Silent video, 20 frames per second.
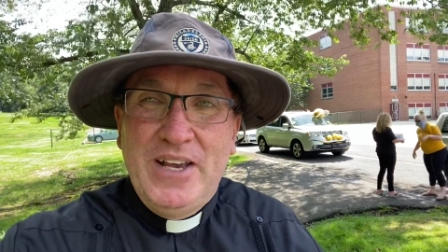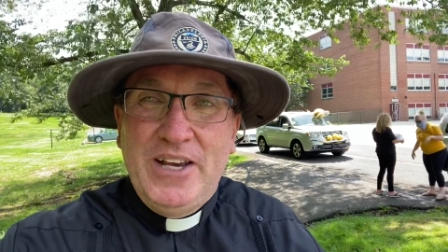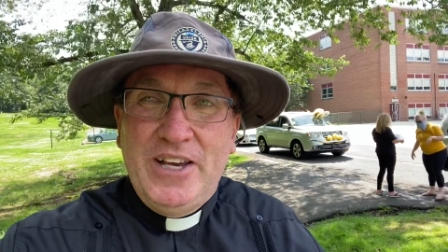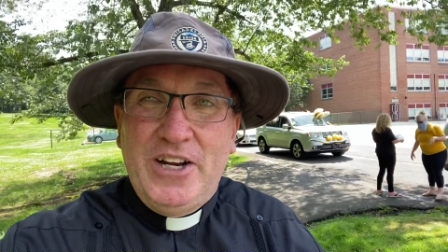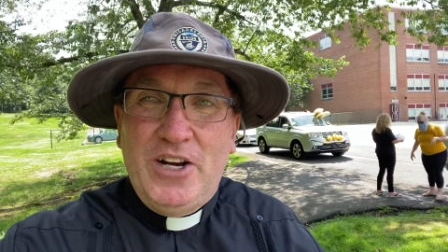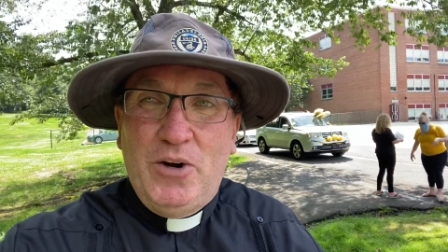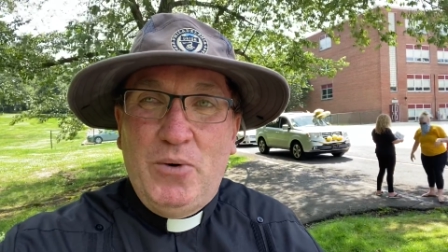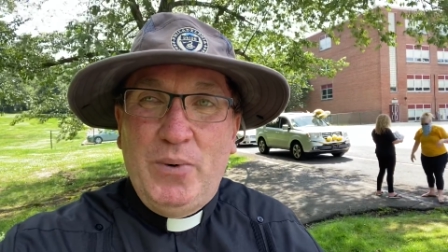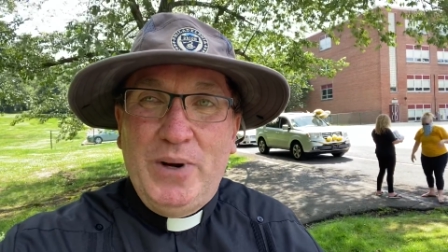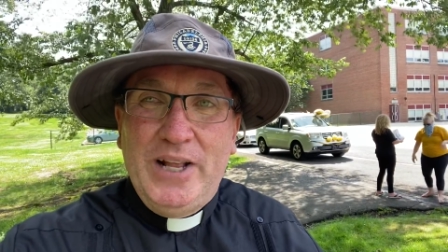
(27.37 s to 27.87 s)

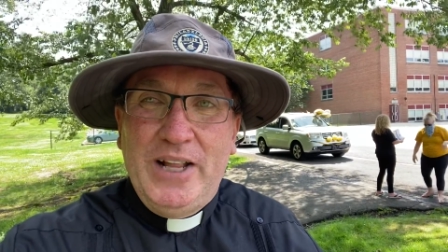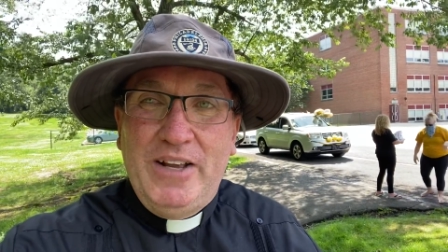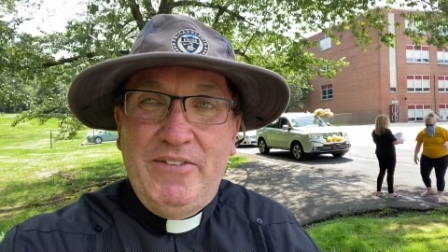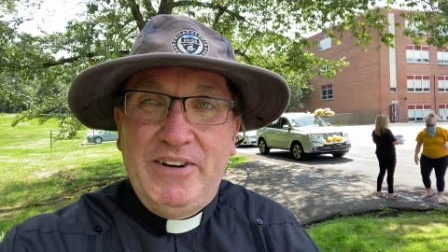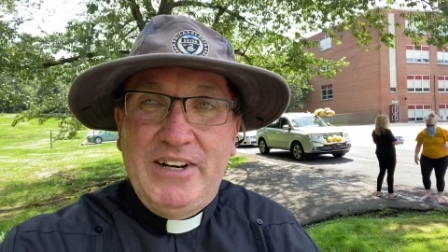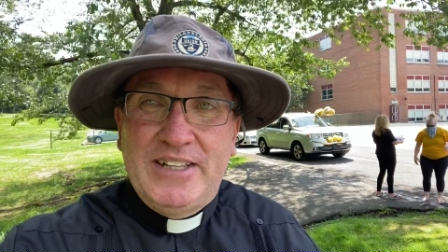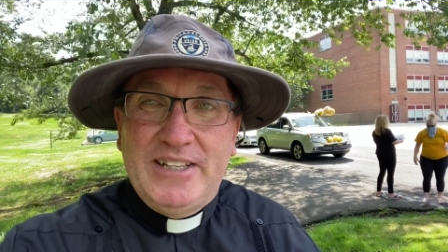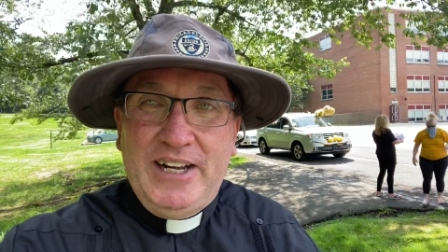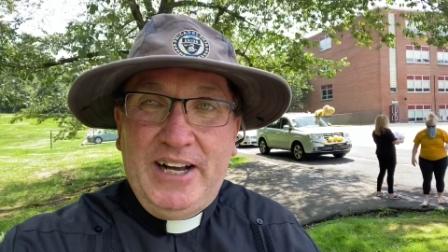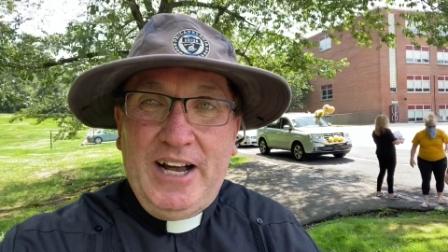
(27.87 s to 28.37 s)
You know, we live
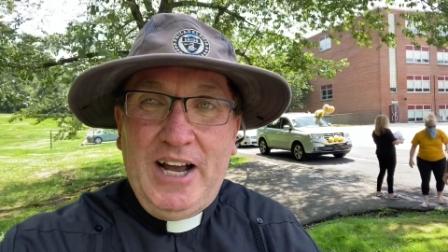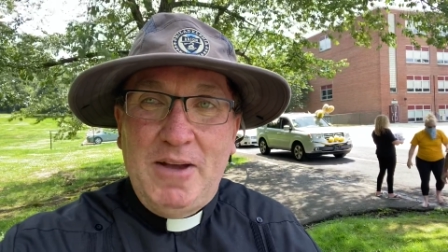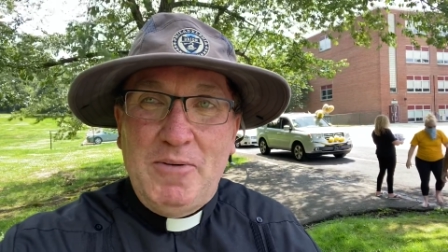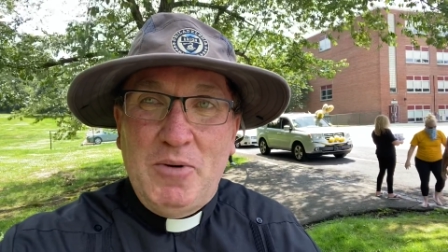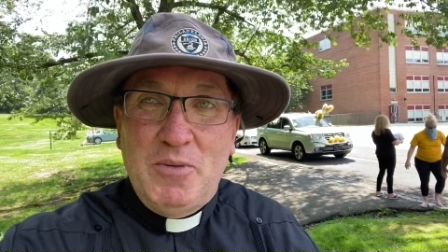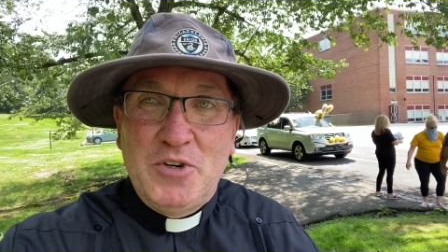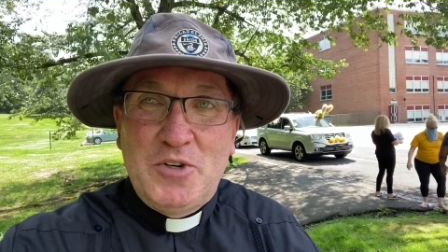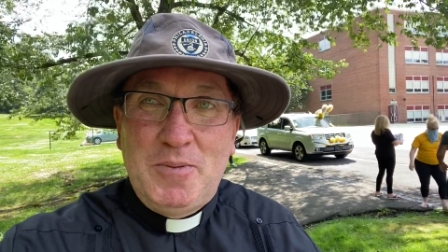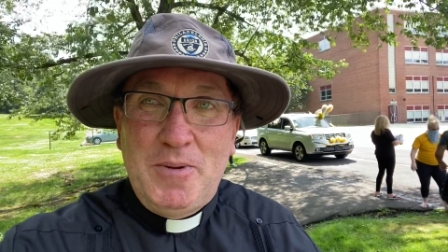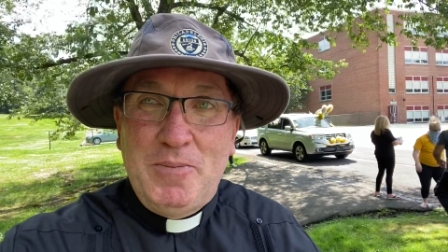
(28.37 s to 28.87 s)
in a time
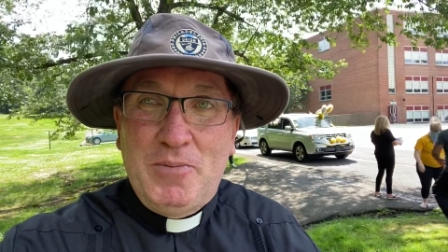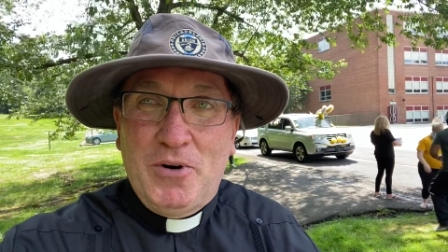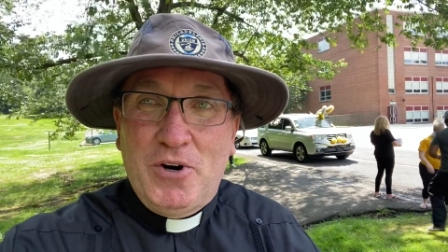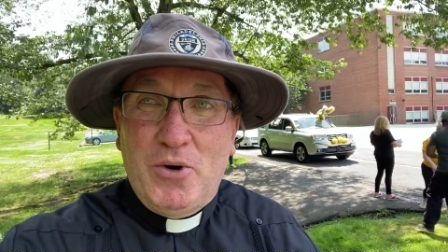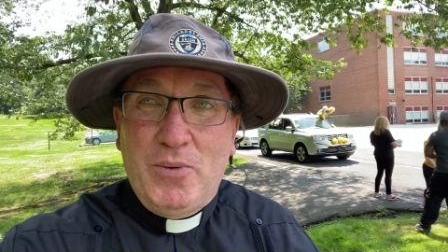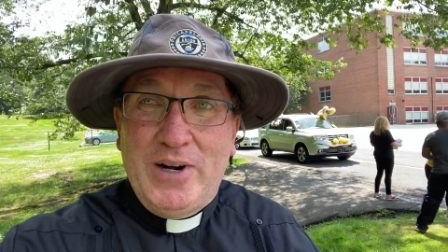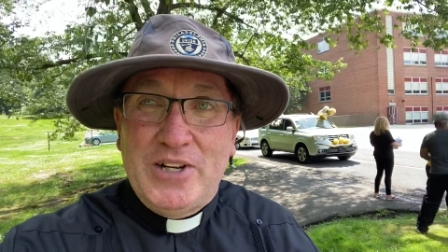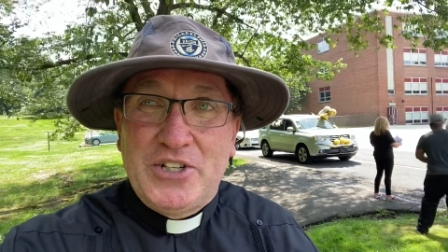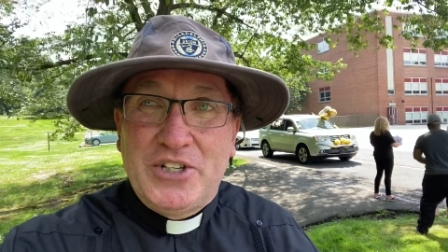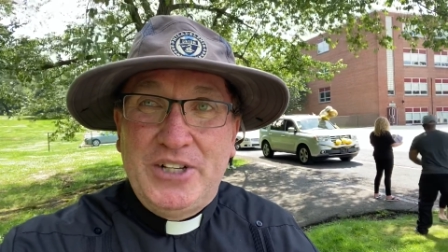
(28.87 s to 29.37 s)
in which people are
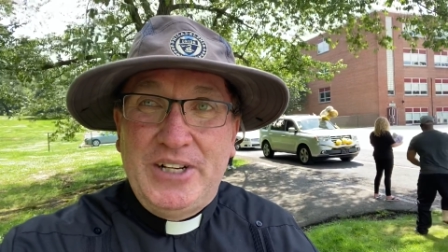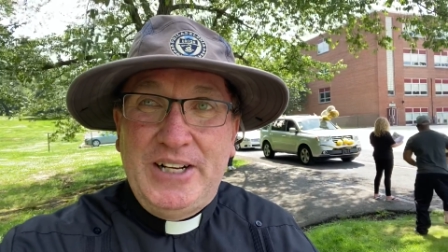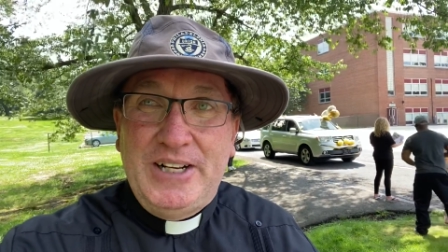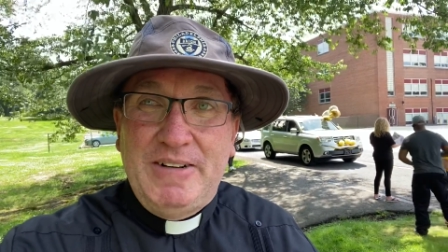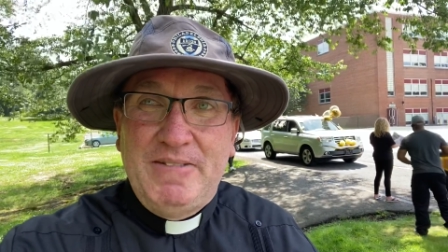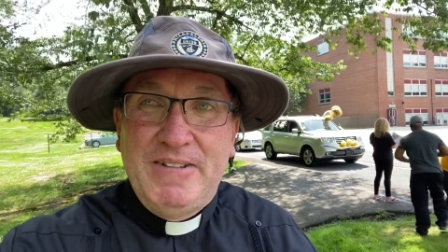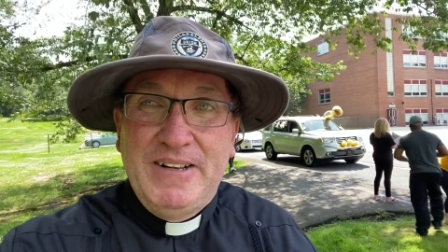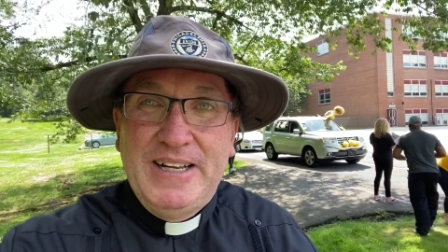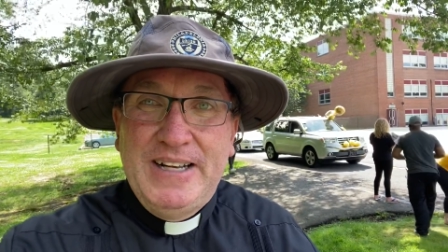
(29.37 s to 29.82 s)
questioning